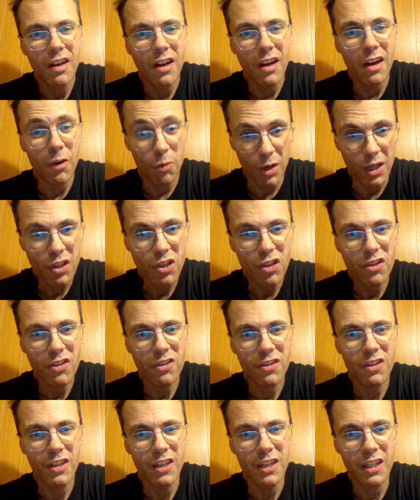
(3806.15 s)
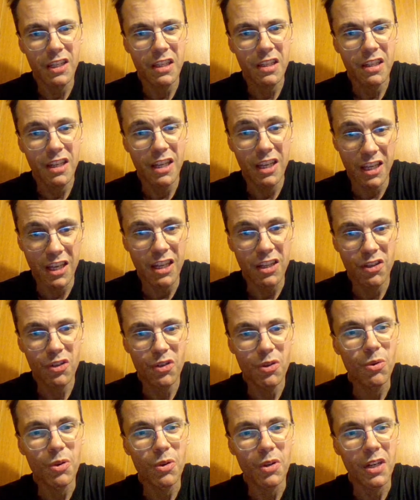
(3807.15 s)
a Russian side against
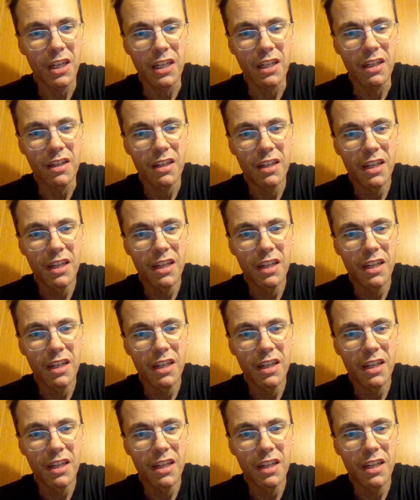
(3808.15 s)
Ukraine.